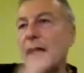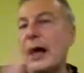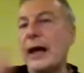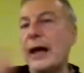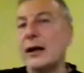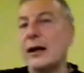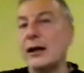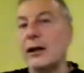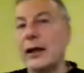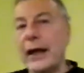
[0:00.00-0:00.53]

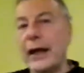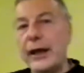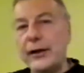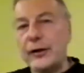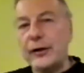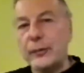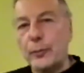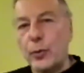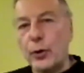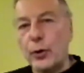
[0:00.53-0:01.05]
a
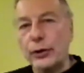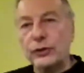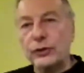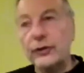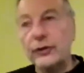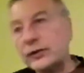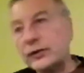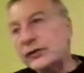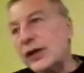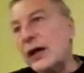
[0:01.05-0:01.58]
later point. So
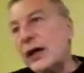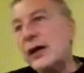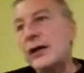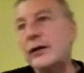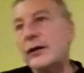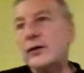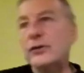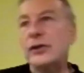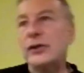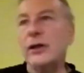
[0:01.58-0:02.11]

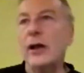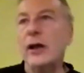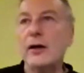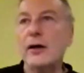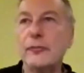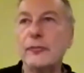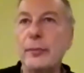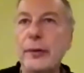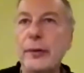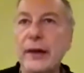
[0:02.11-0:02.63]
there's a lot
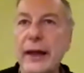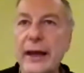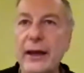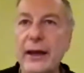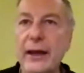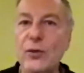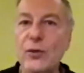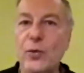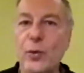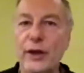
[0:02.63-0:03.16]
of
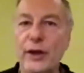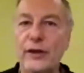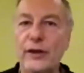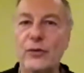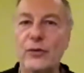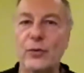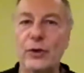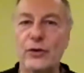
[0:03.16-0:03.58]
playing with